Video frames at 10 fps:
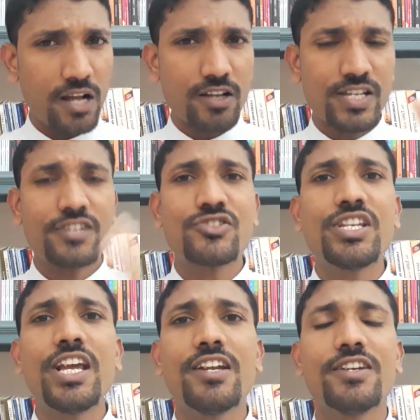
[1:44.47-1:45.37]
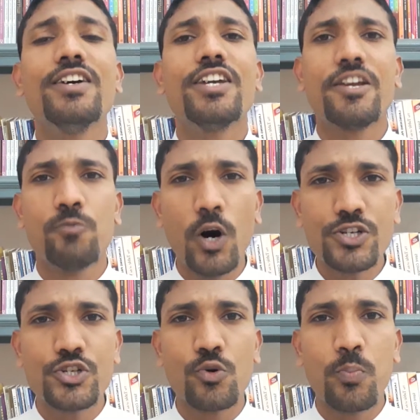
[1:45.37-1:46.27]
succeed in
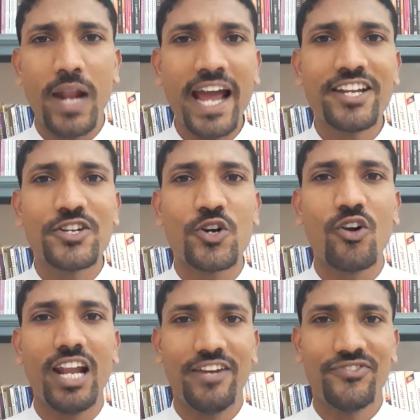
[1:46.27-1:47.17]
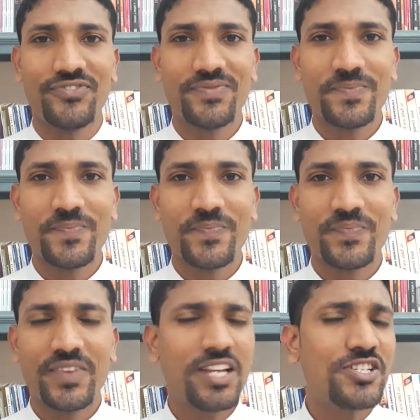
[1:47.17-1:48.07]
what you plan in your life.
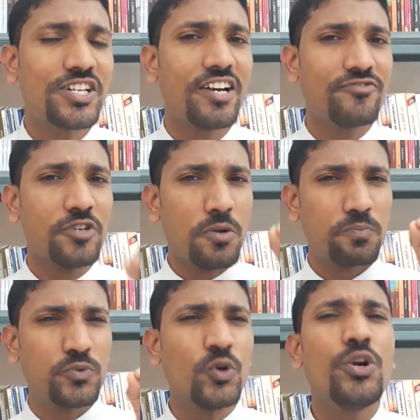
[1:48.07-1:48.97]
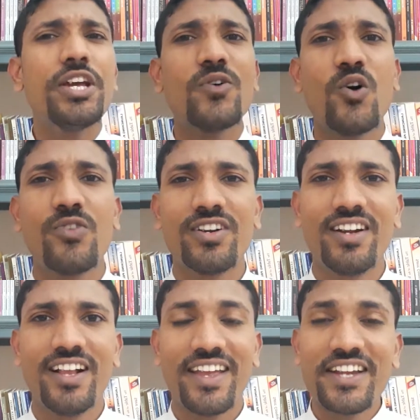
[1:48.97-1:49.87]
Instead of brooding over,
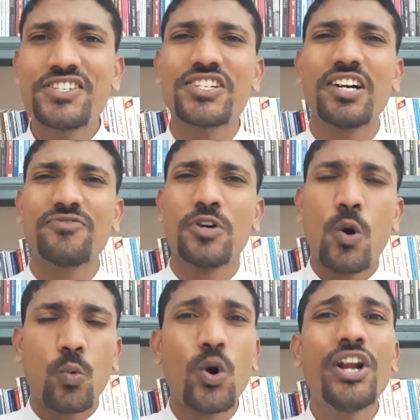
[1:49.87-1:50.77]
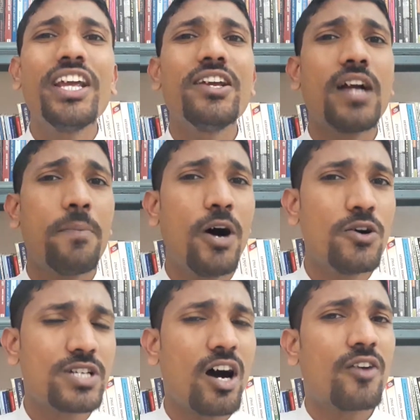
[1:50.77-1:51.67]
instead of worrying
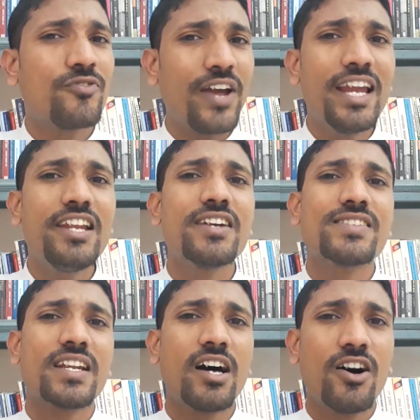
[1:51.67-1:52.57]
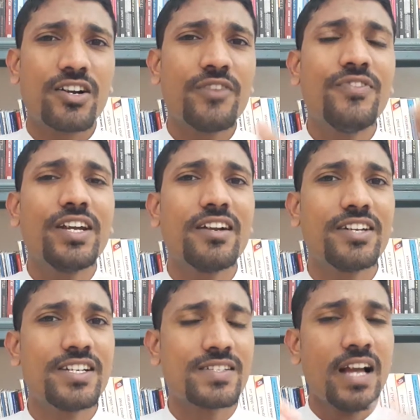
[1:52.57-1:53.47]
about our failures and our
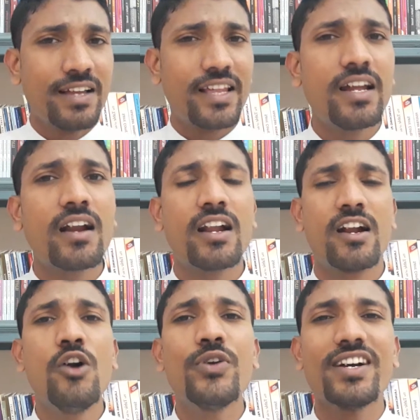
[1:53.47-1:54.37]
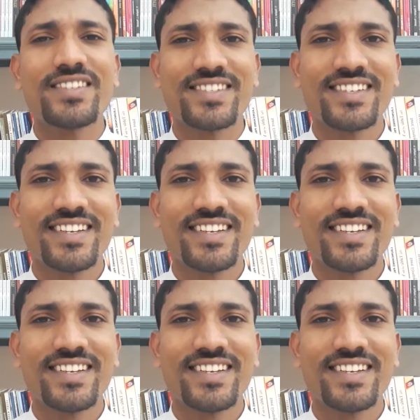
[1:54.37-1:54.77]
difficulties that are around us,